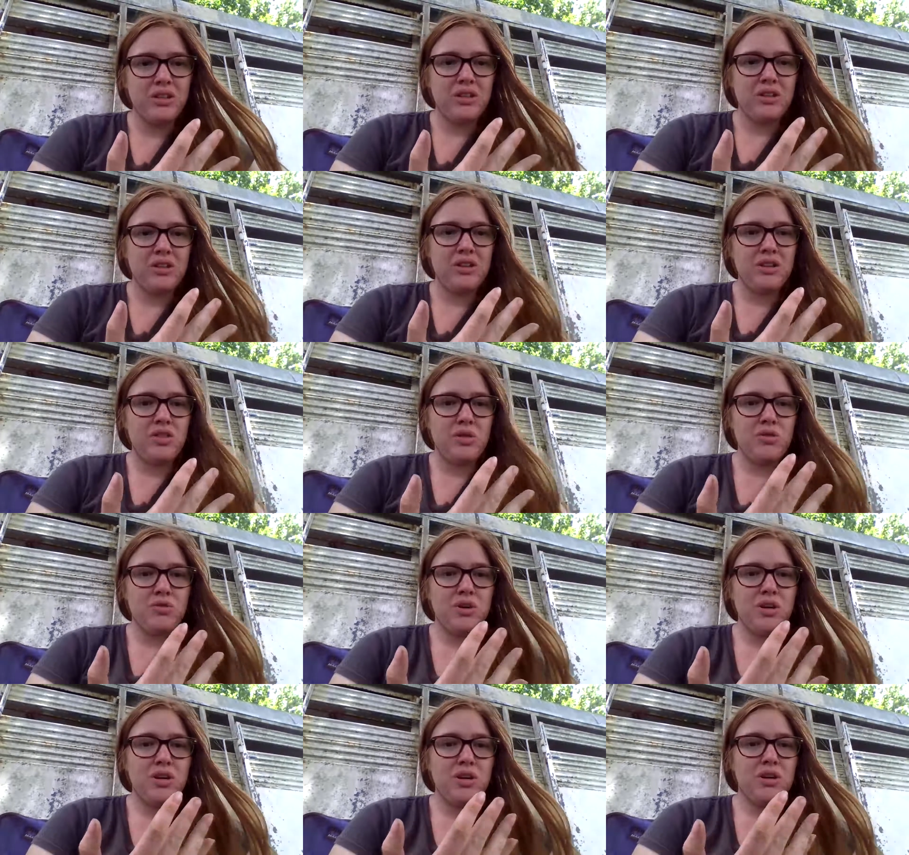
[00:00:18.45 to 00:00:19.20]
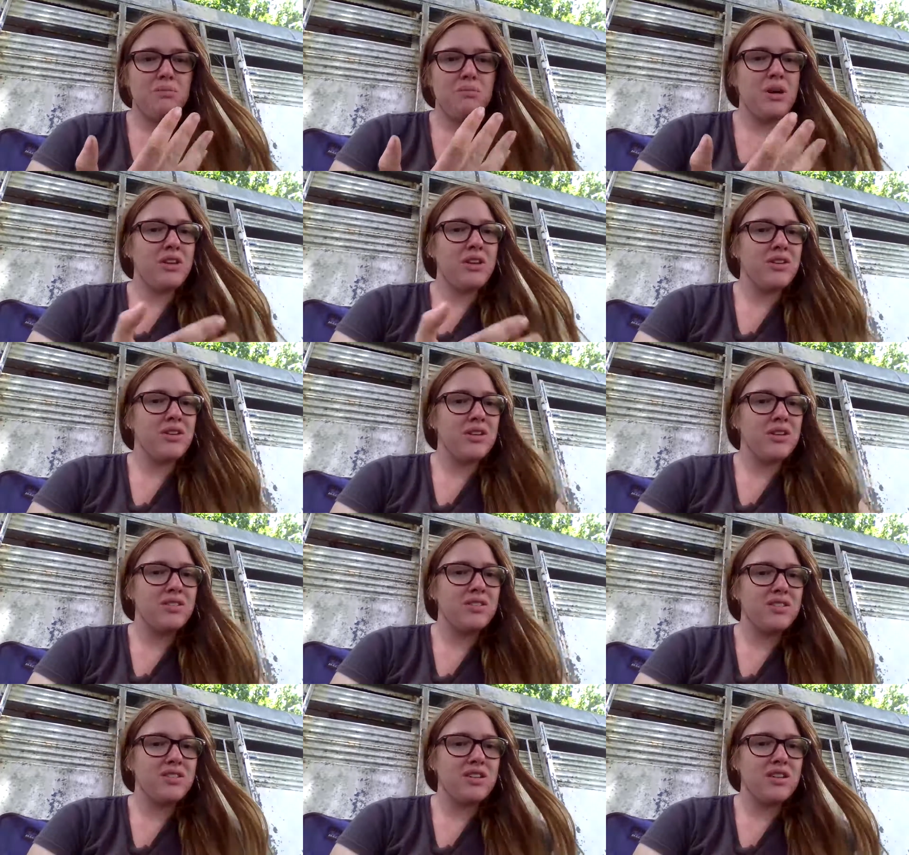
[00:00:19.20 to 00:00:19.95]
The three
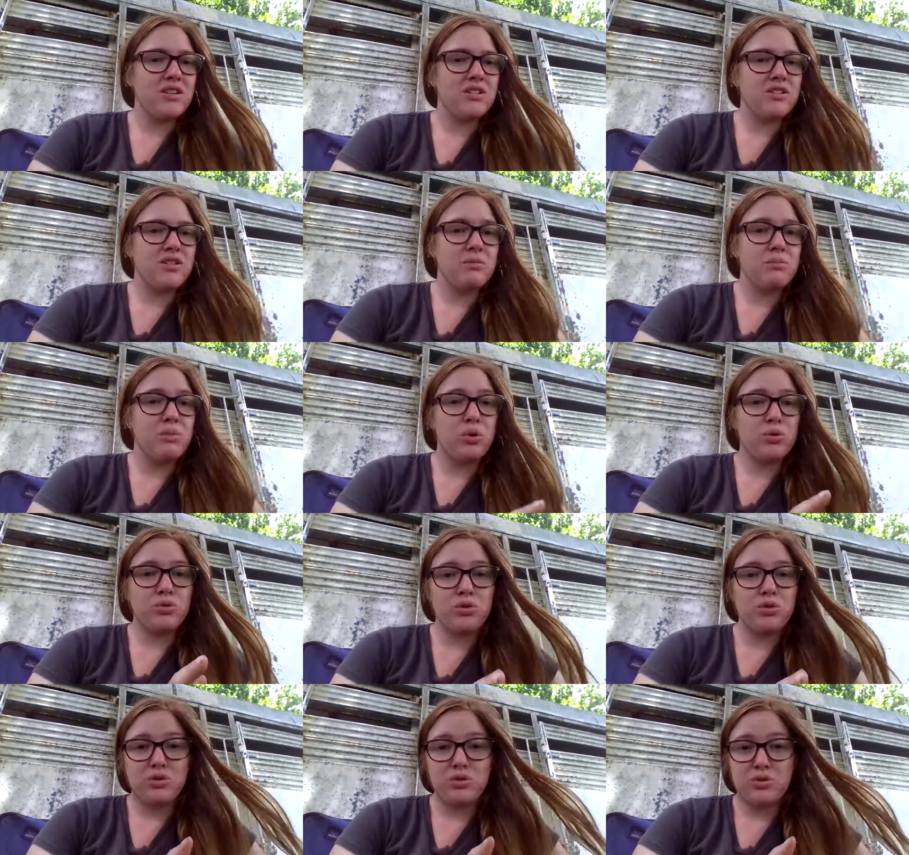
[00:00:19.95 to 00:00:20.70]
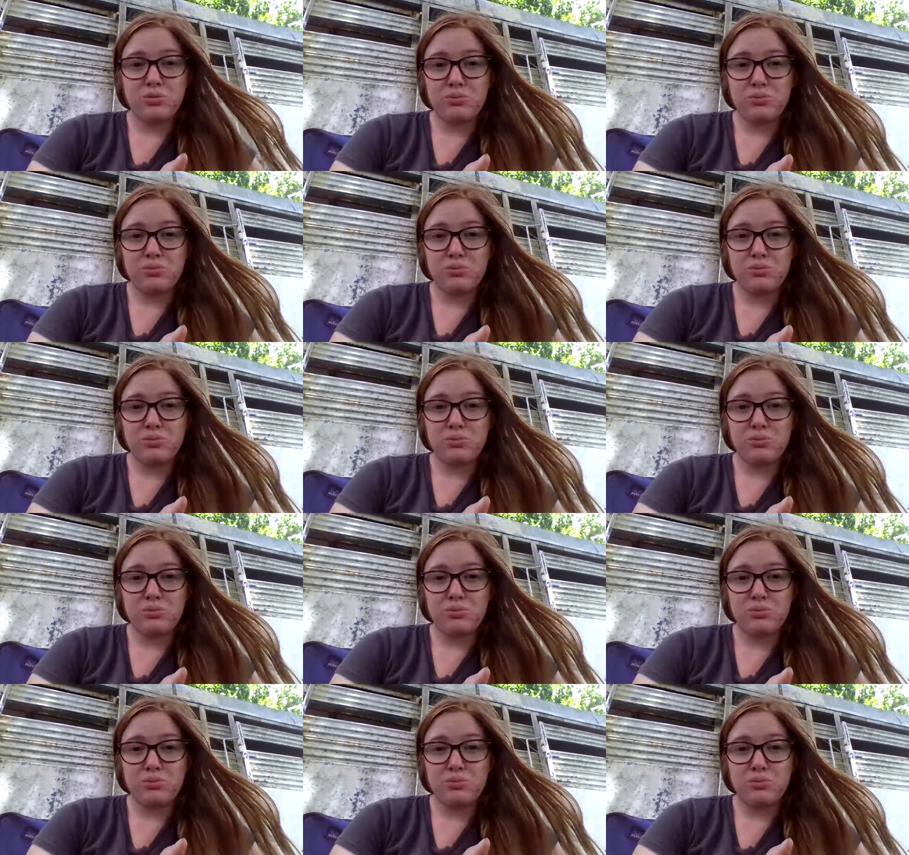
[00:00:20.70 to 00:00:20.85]
methods that are the most